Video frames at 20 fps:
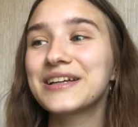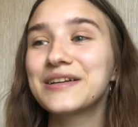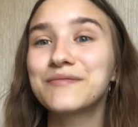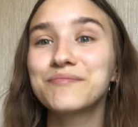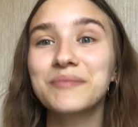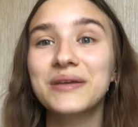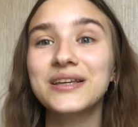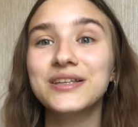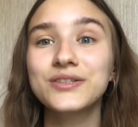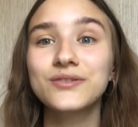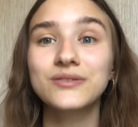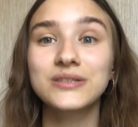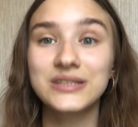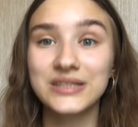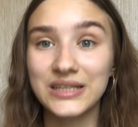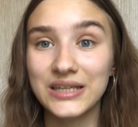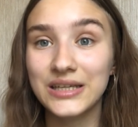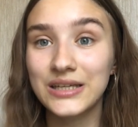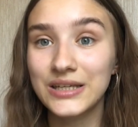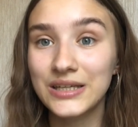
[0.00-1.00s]
It makes you
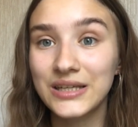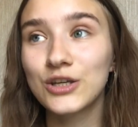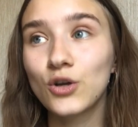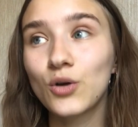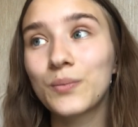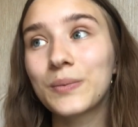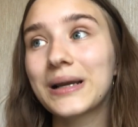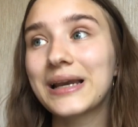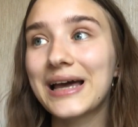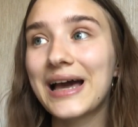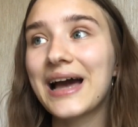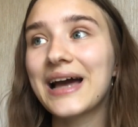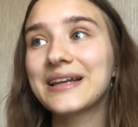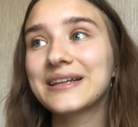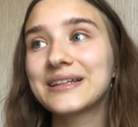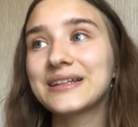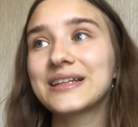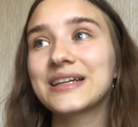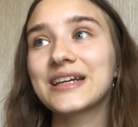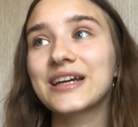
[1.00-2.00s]
see your plan,
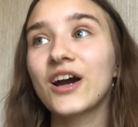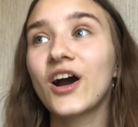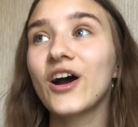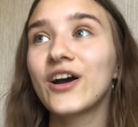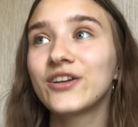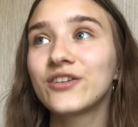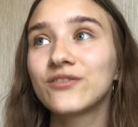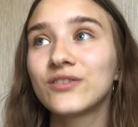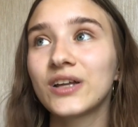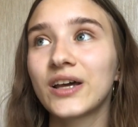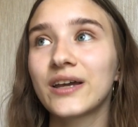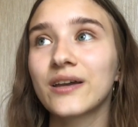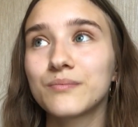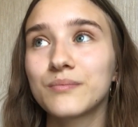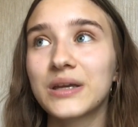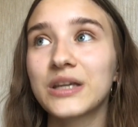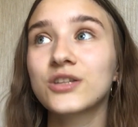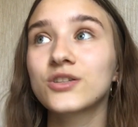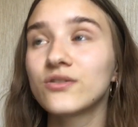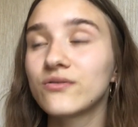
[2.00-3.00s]
and it kind of like
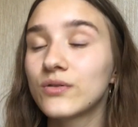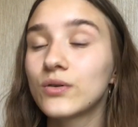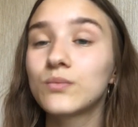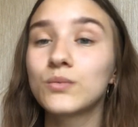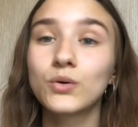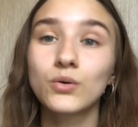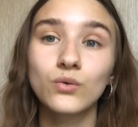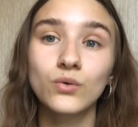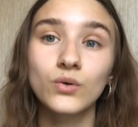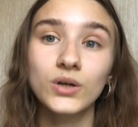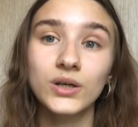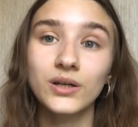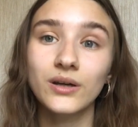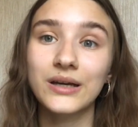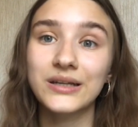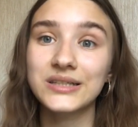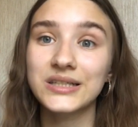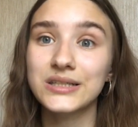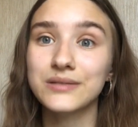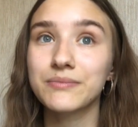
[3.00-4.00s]
makes you feel more
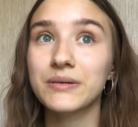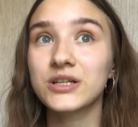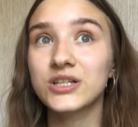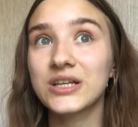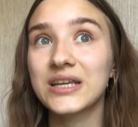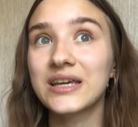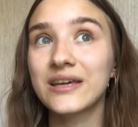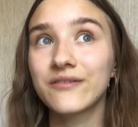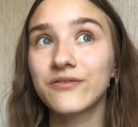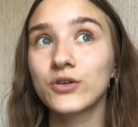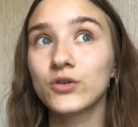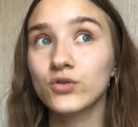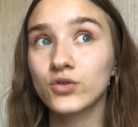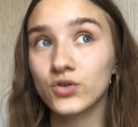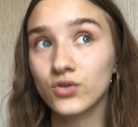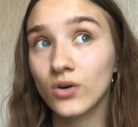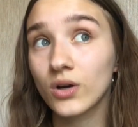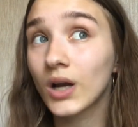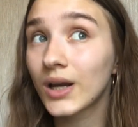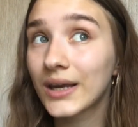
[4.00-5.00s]
organised, especially if you're
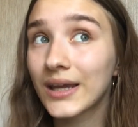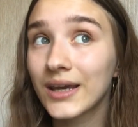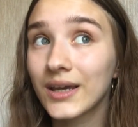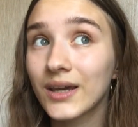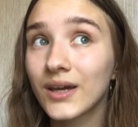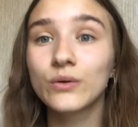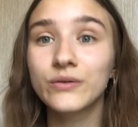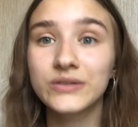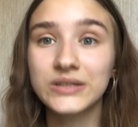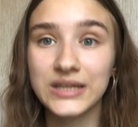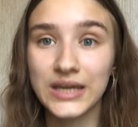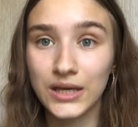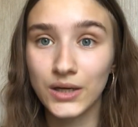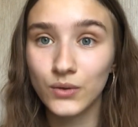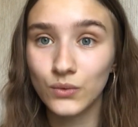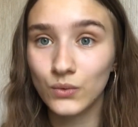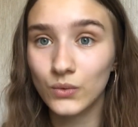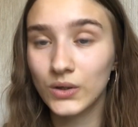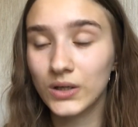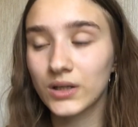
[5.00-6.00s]
struggling with staying
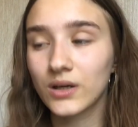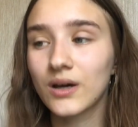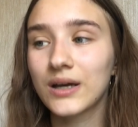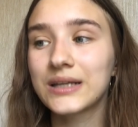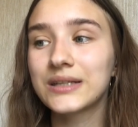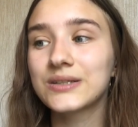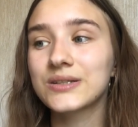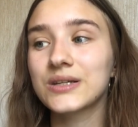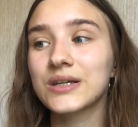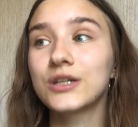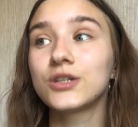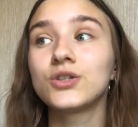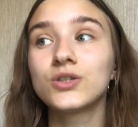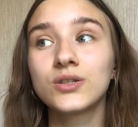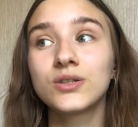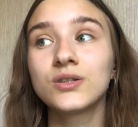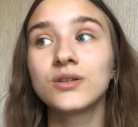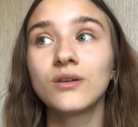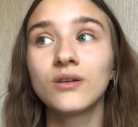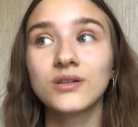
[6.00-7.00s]
organised and
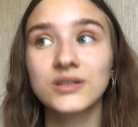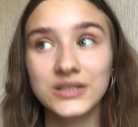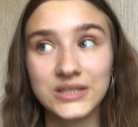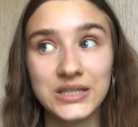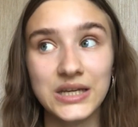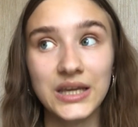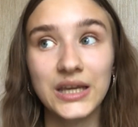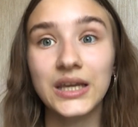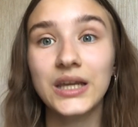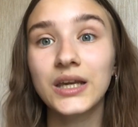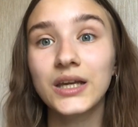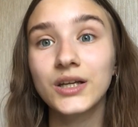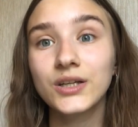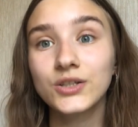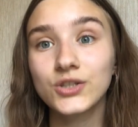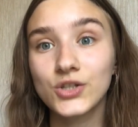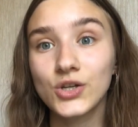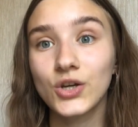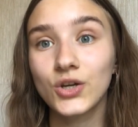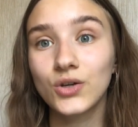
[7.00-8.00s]
sticking
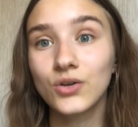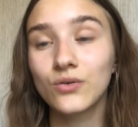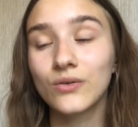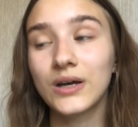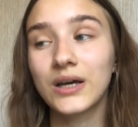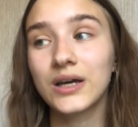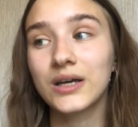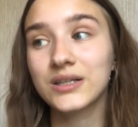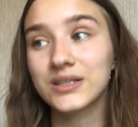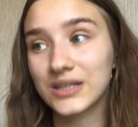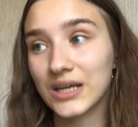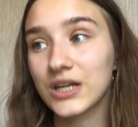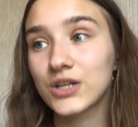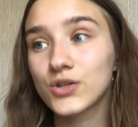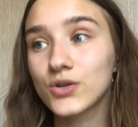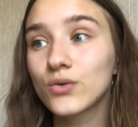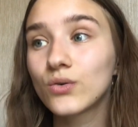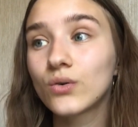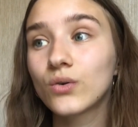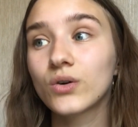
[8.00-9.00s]
to a
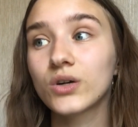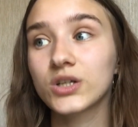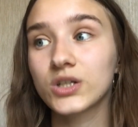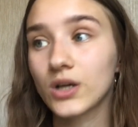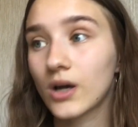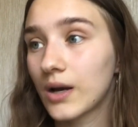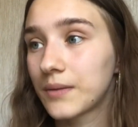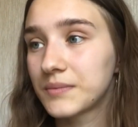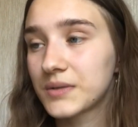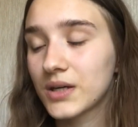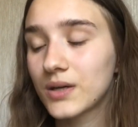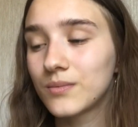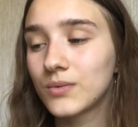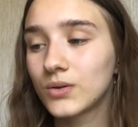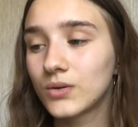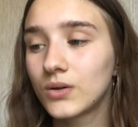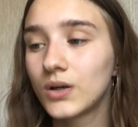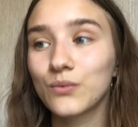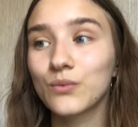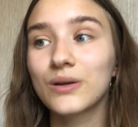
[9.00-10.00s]
schedule or a
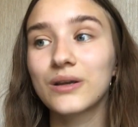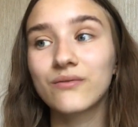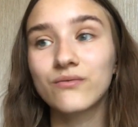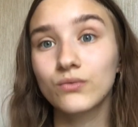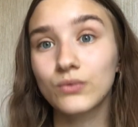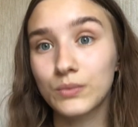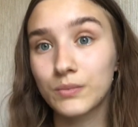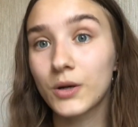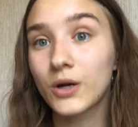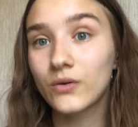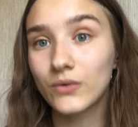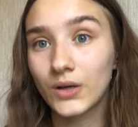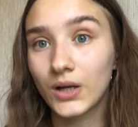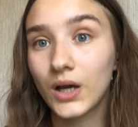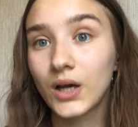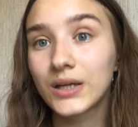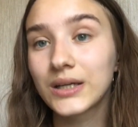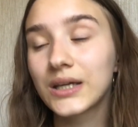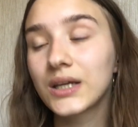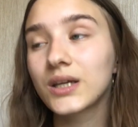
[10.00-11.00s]
timetable. With remote
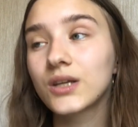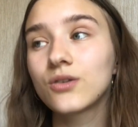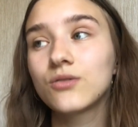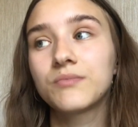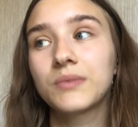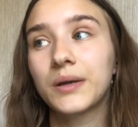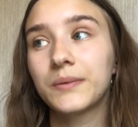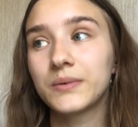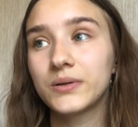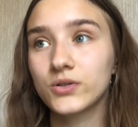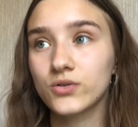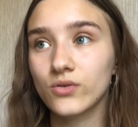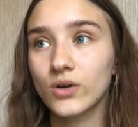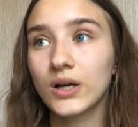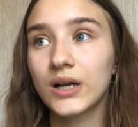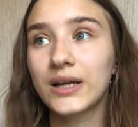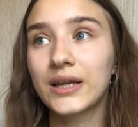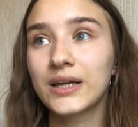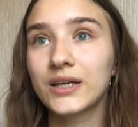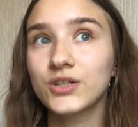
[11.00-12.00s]
learning, you may be
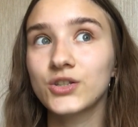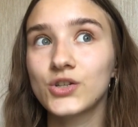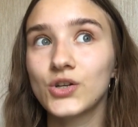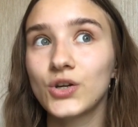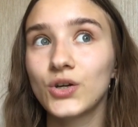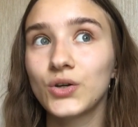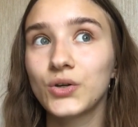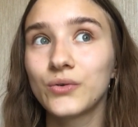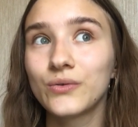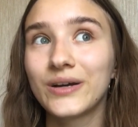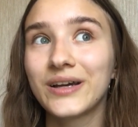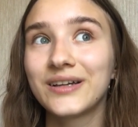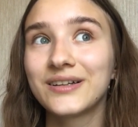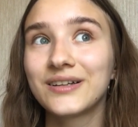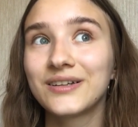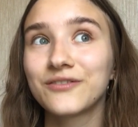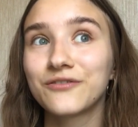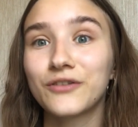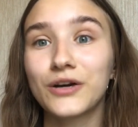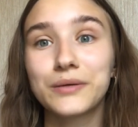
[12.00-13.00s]
struggling to
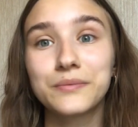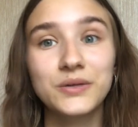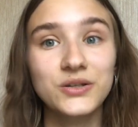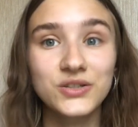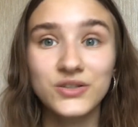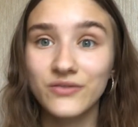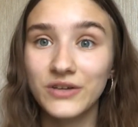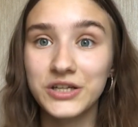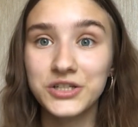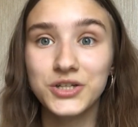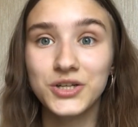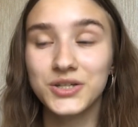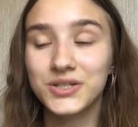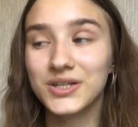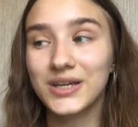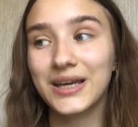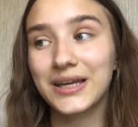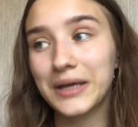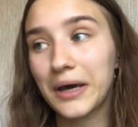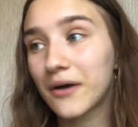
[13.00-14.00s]
find motivation to
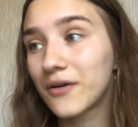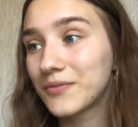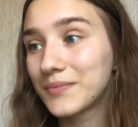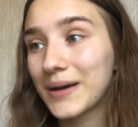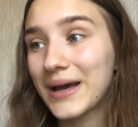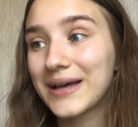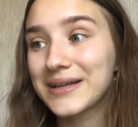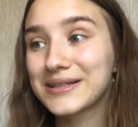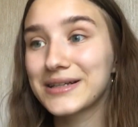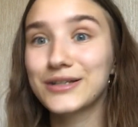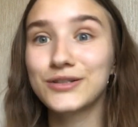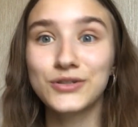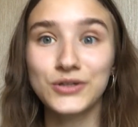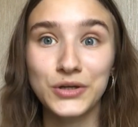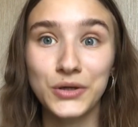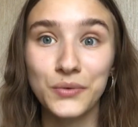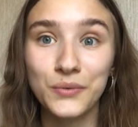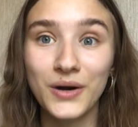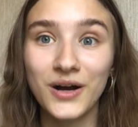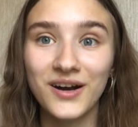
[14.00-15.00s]
get out of bed and do
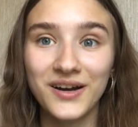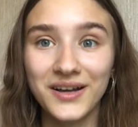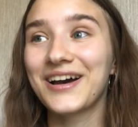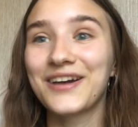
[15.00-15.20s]
your work.